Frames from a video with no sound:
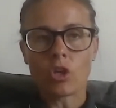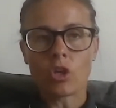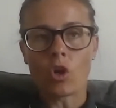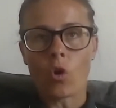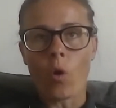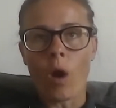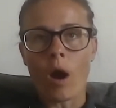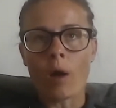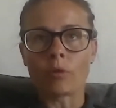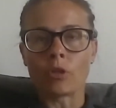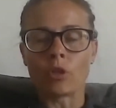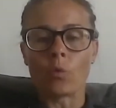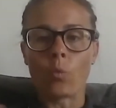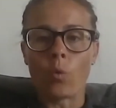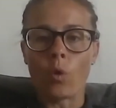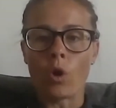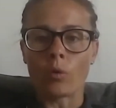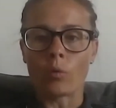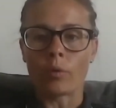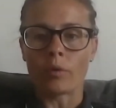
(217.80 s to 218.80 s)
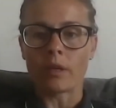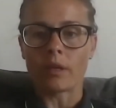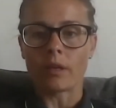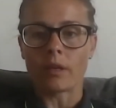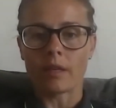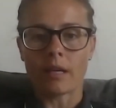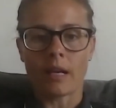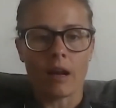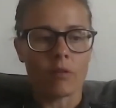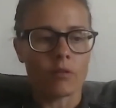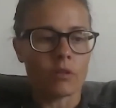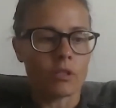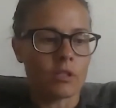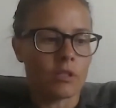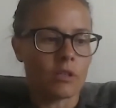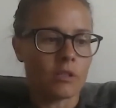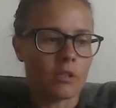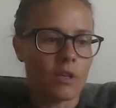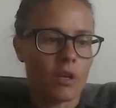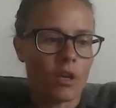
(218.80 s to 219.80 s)
go out and you work with the
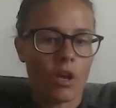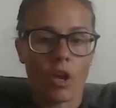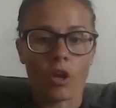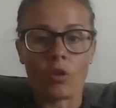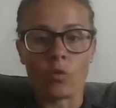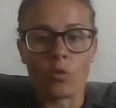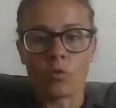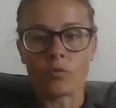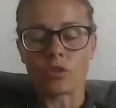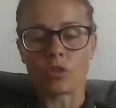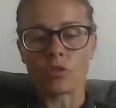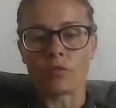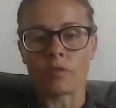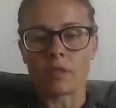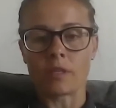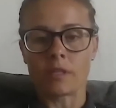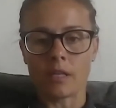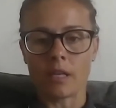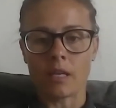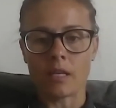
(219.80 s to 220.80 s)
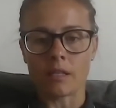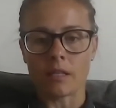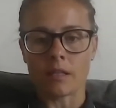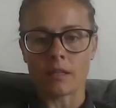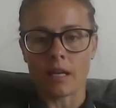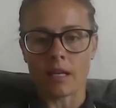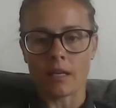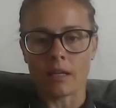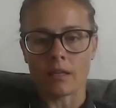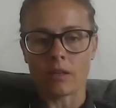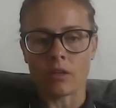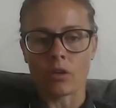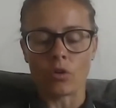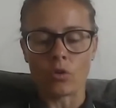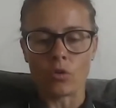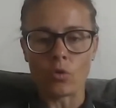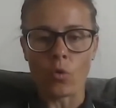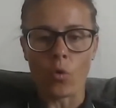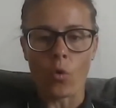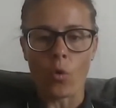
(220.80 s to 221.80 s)
characters enough during the season that you
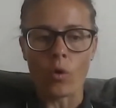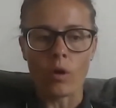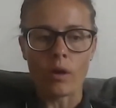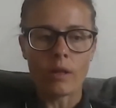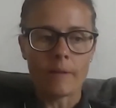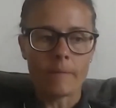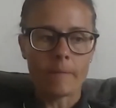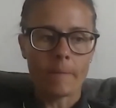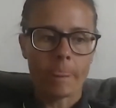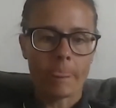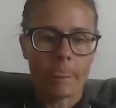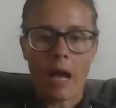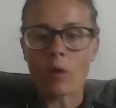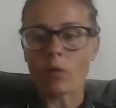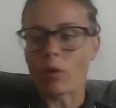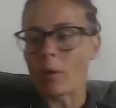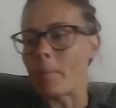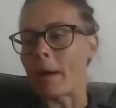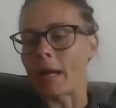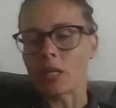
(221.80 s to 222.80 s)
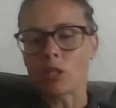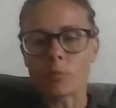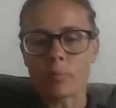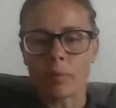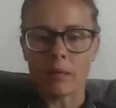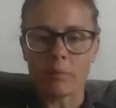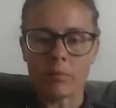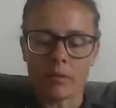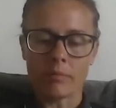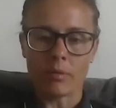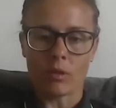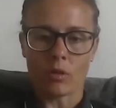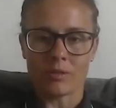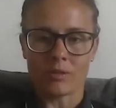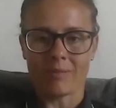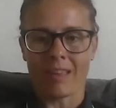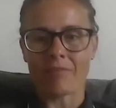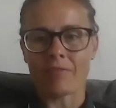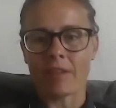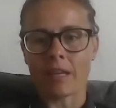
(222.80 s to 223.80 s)
know how to manage people, because
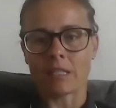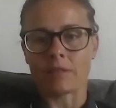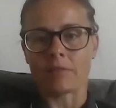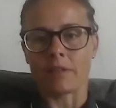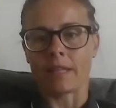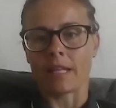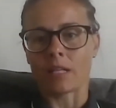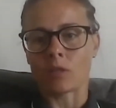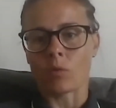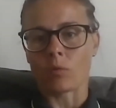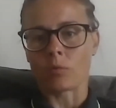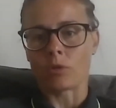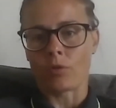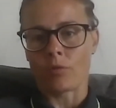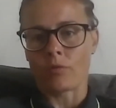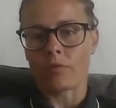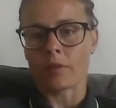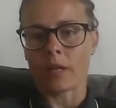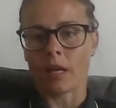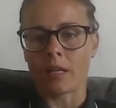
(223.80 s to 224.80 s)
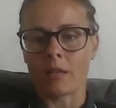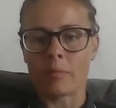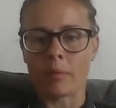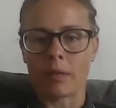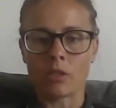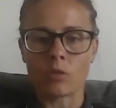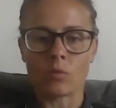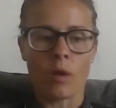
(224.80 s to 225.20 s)
effectively that's what we're doing for 90 minutes.